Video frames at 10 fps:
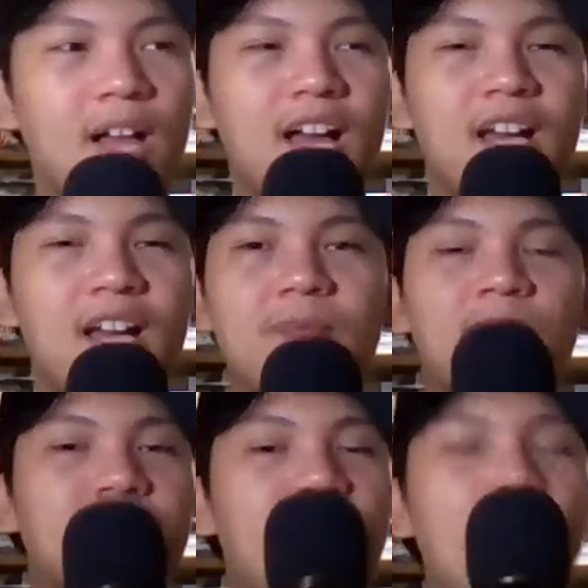And
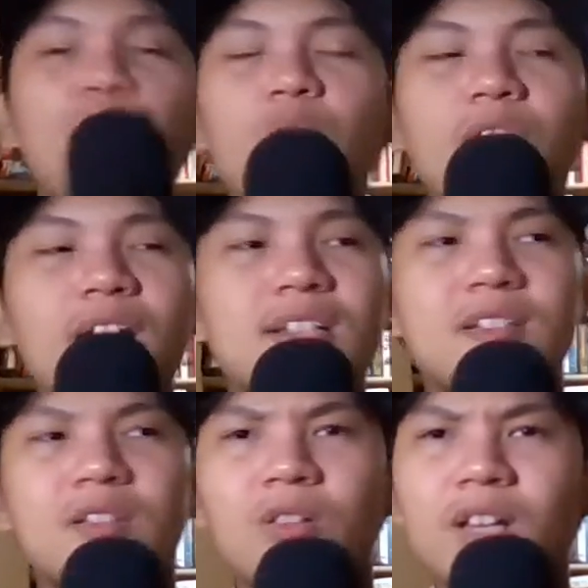everyone
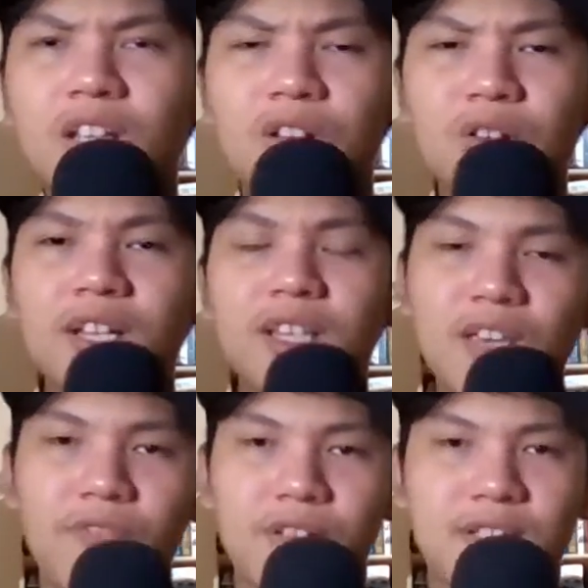is already good in
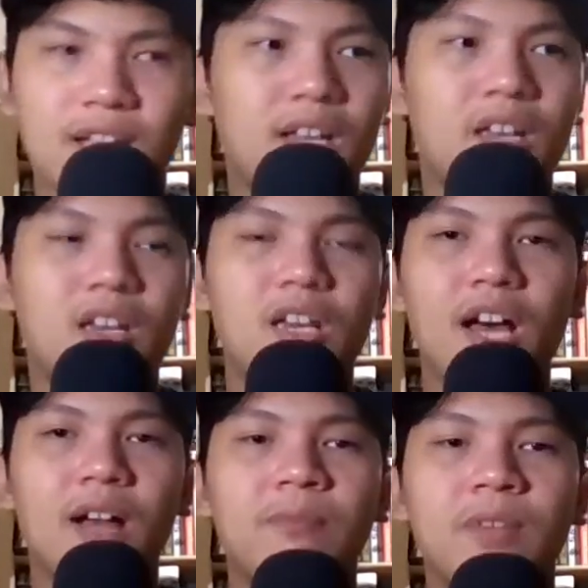defense. Like, he
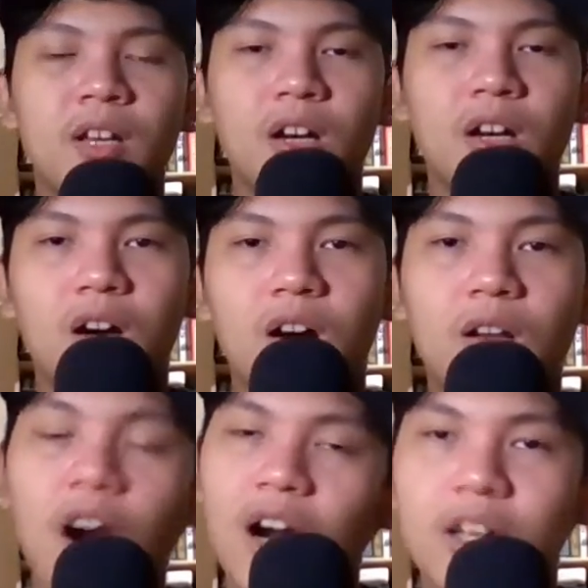helped
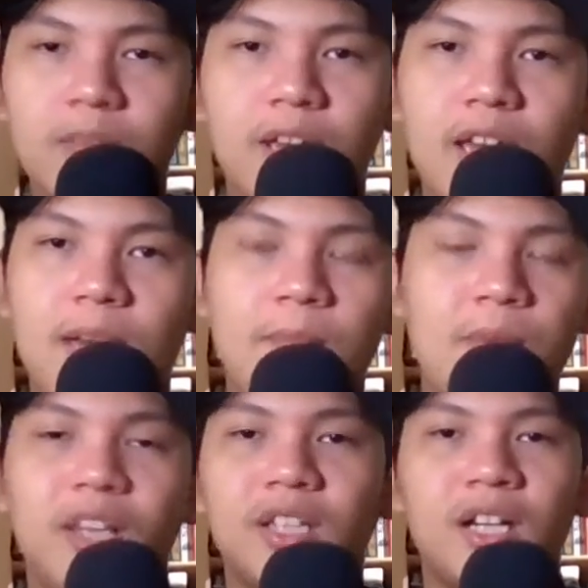Garland became
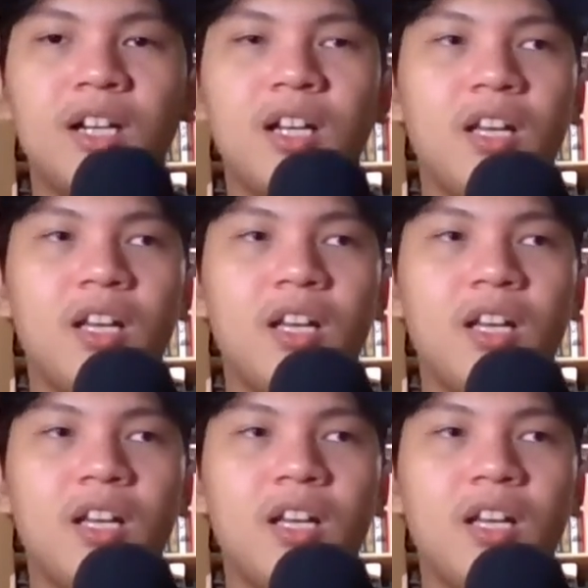better.